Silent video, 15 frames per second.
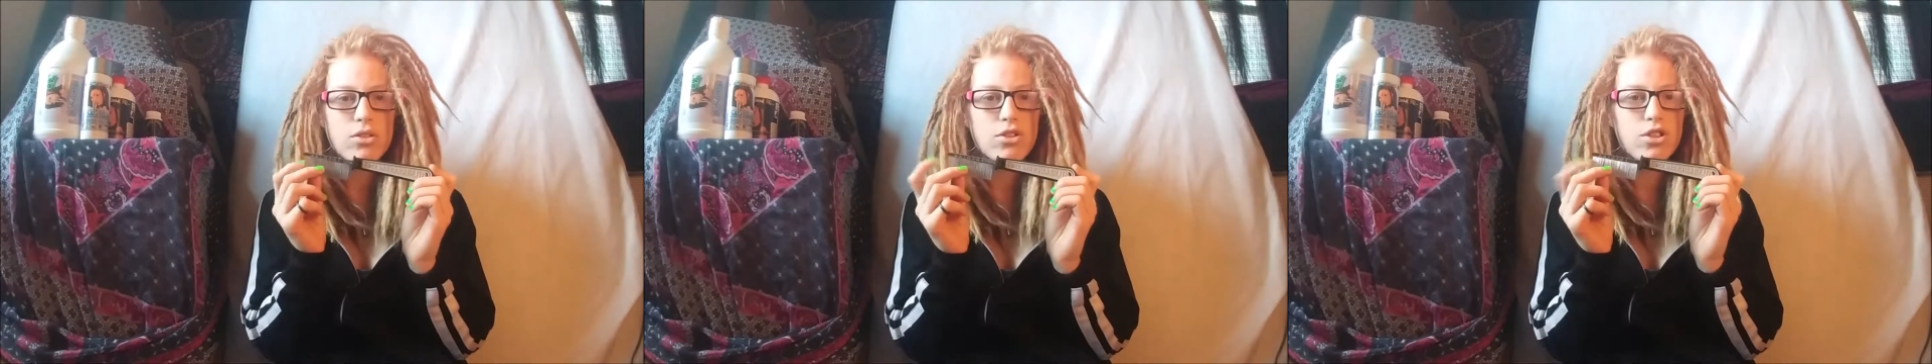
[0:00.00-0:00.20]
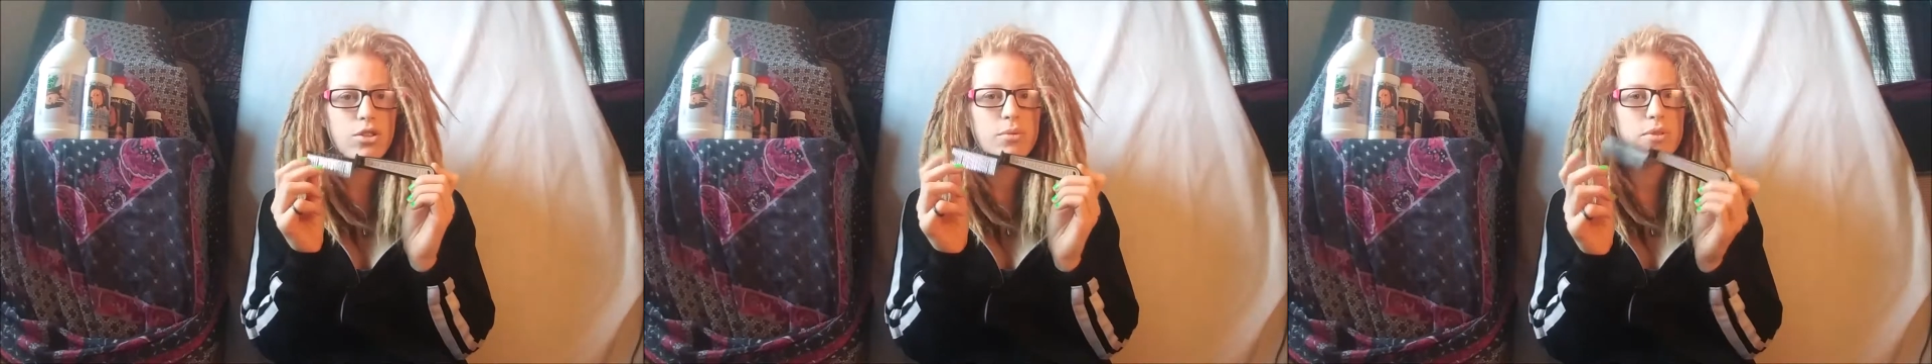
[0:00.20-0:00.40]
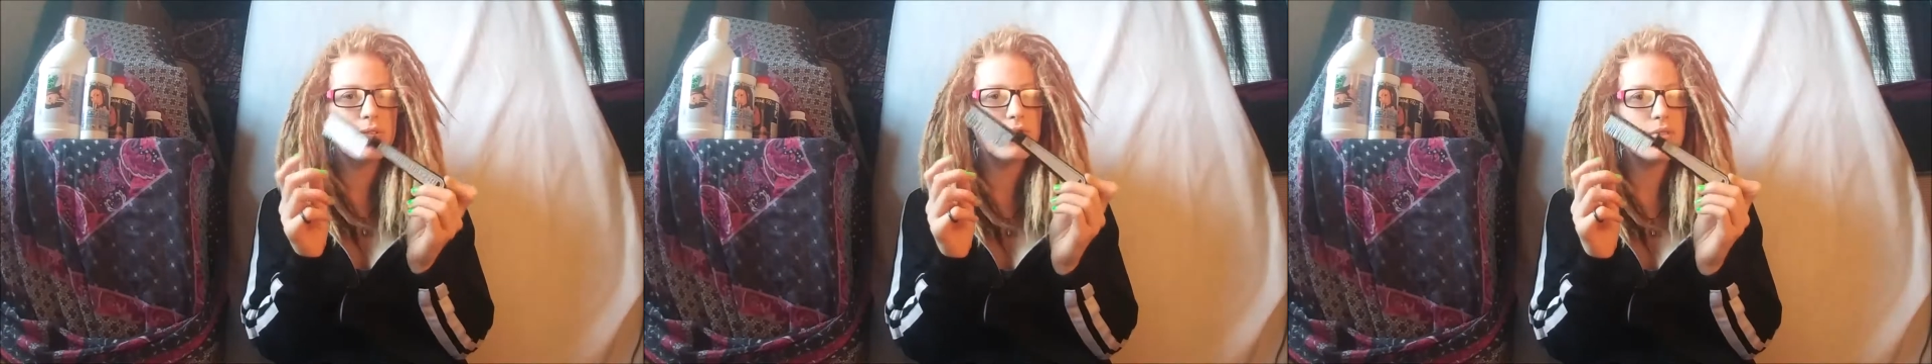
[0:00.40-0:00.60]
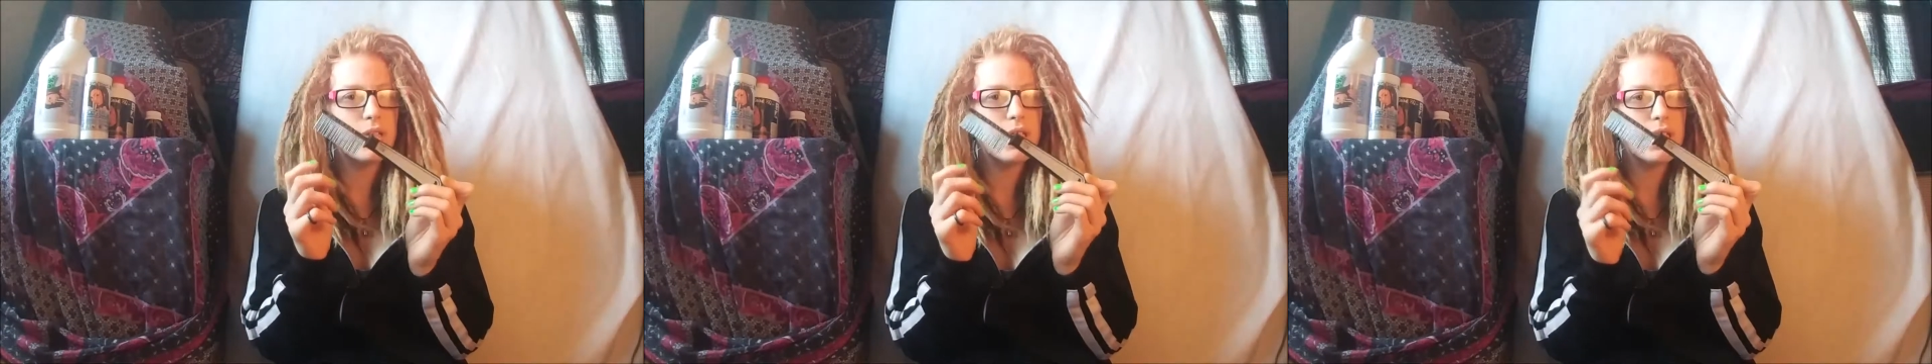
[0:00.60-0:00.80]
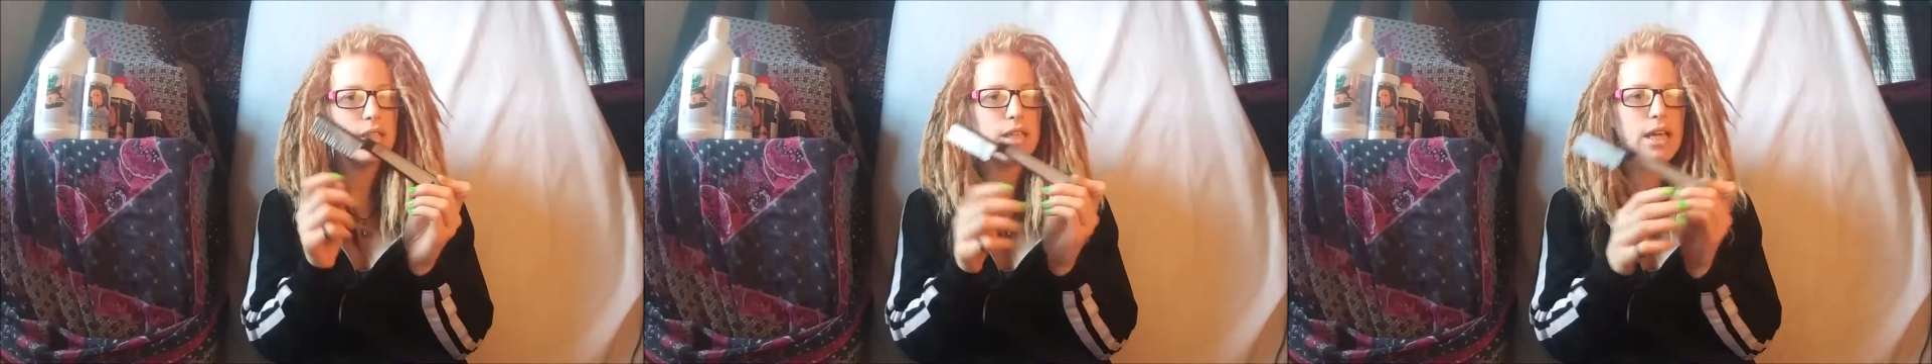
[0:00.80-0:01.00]
2 or
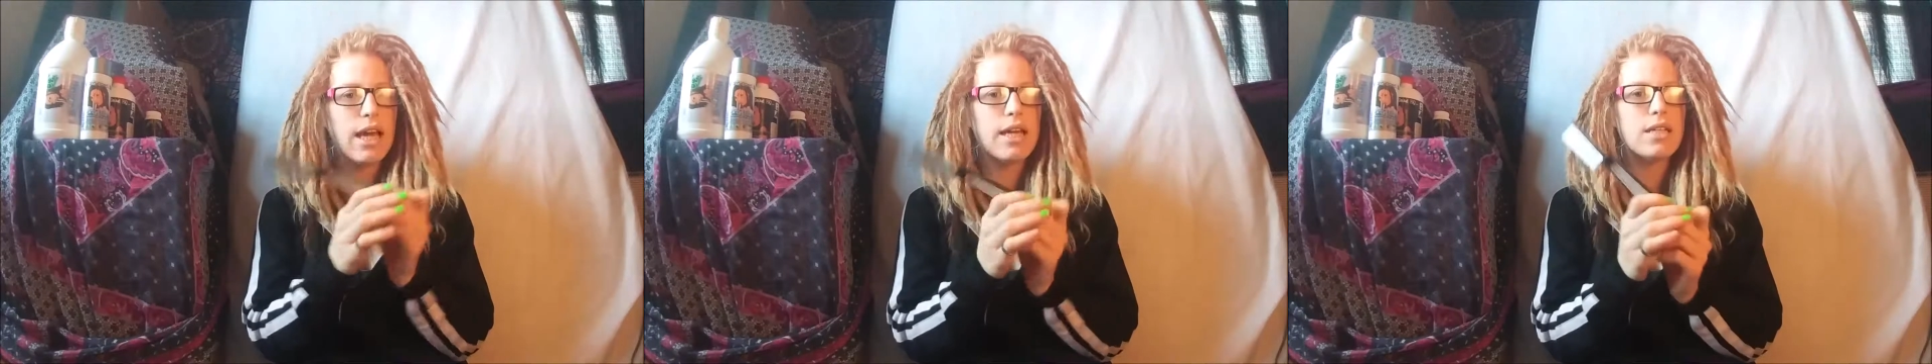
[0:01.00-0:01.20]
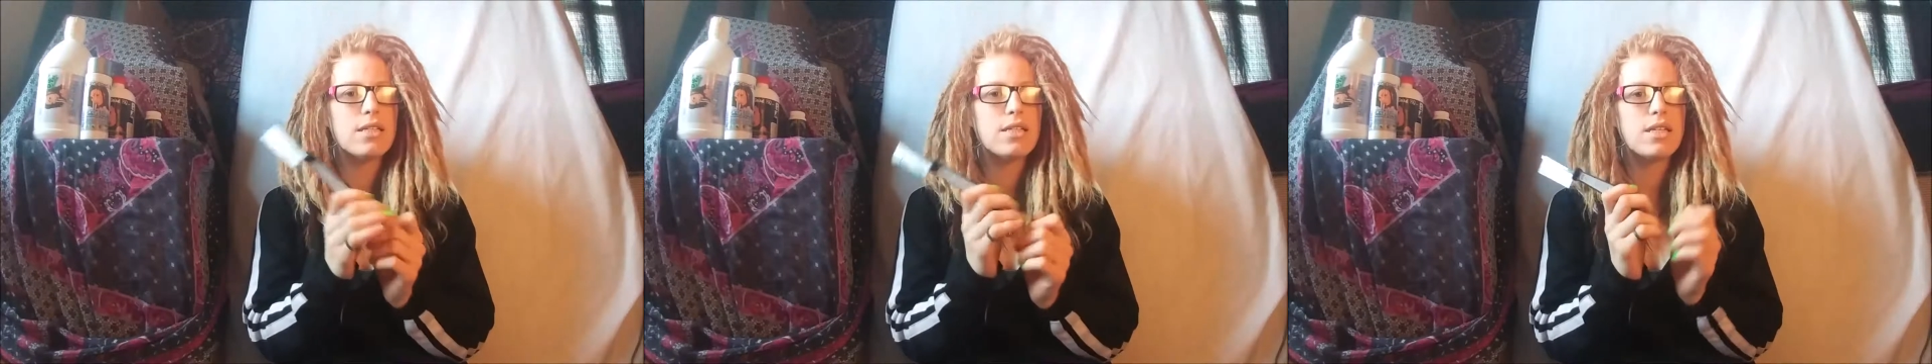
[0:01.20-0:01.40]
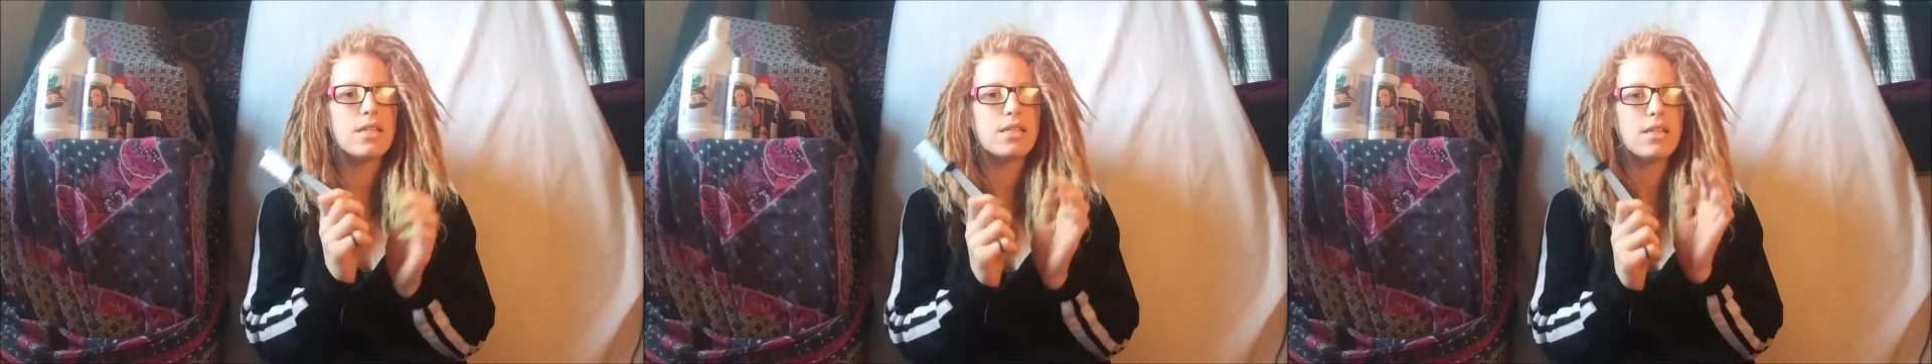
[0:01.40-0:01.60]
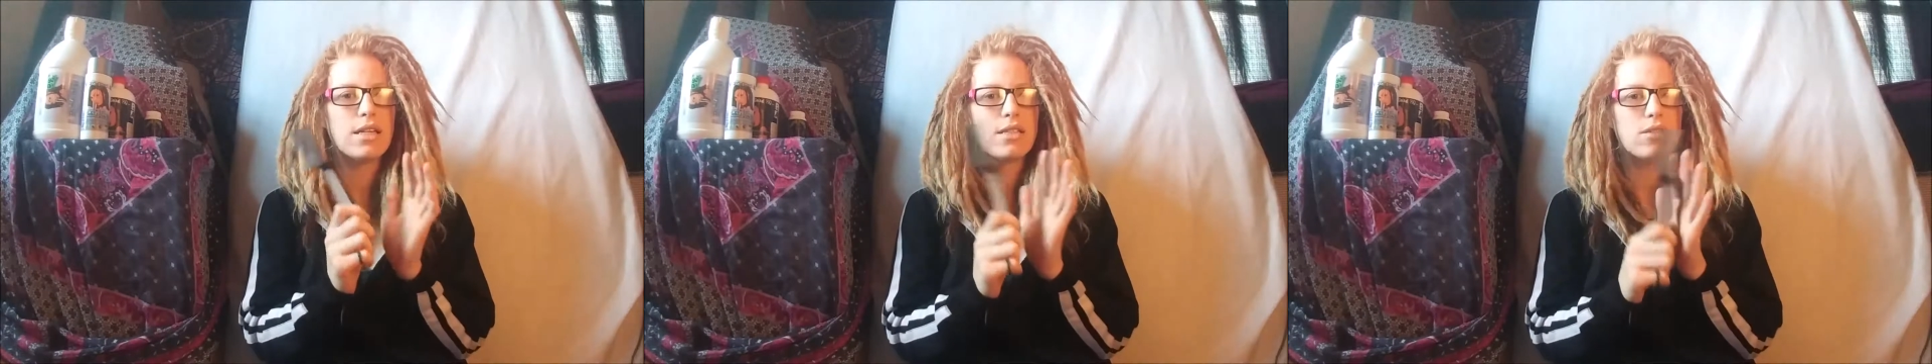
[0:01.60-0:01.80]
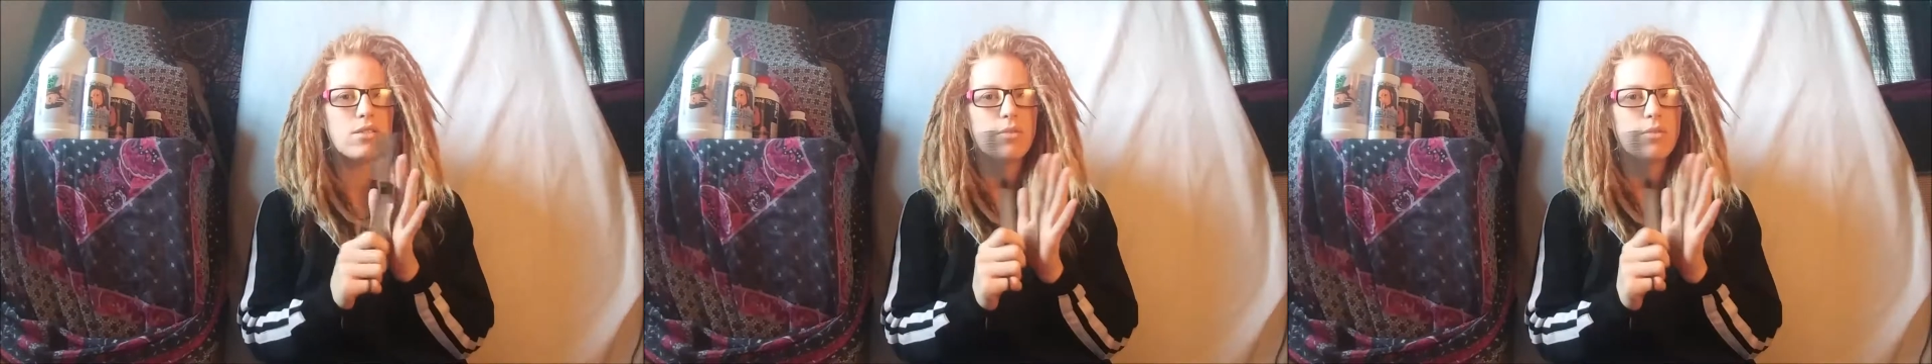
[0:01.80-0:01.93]
3 in the end because I had